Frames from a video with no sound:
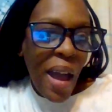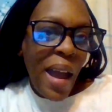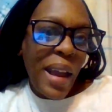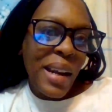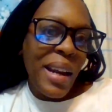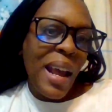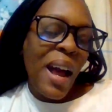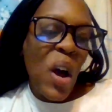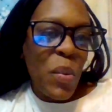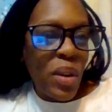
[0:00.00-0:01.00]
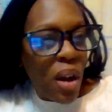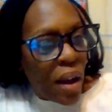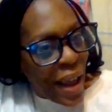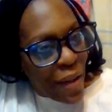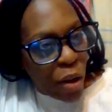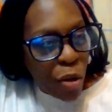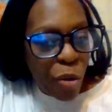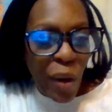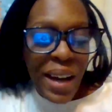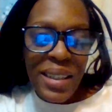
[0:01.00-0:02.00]
And yeah, I hope you all have a
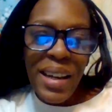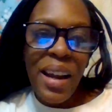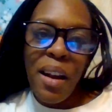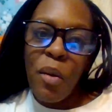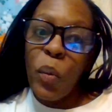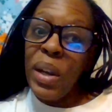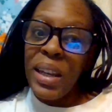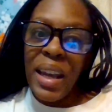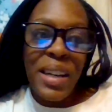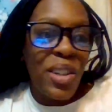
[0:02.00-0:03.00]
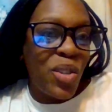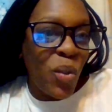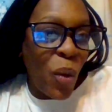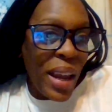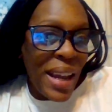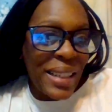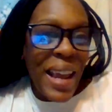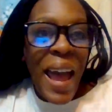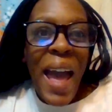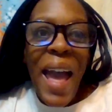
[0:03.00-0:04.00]
great uh, weekend. Enjoy it.
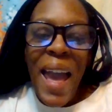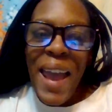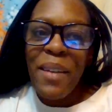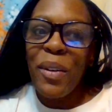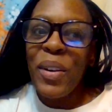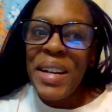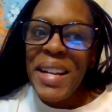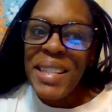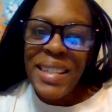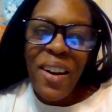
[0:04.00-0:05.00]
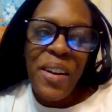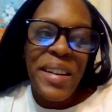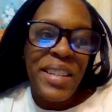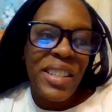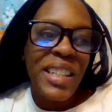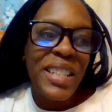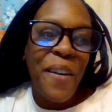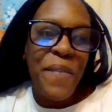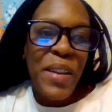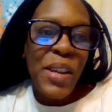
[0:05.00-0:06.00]
And we're going to get started in just a
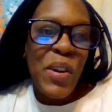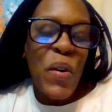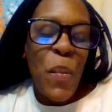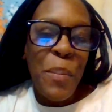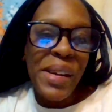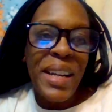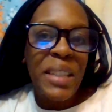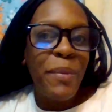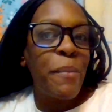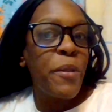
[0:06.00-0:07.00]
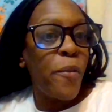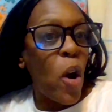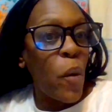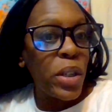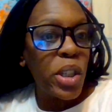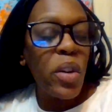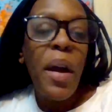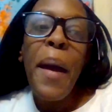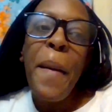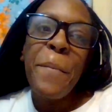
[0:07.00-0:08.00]
few minutes. But before we do,
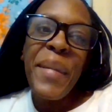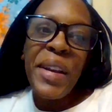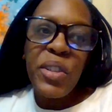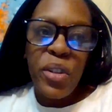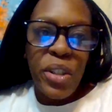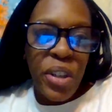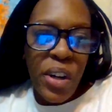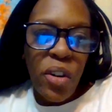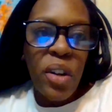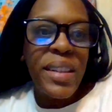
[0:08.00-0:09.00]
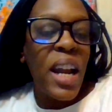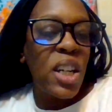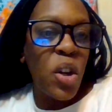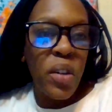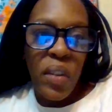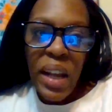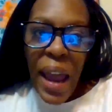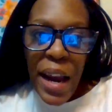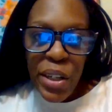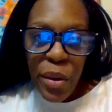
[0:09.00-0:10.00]
make sure you turn on that
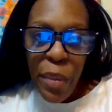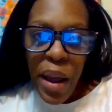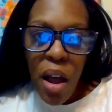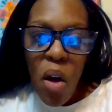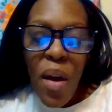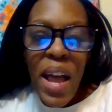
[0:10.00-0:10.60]
notification bell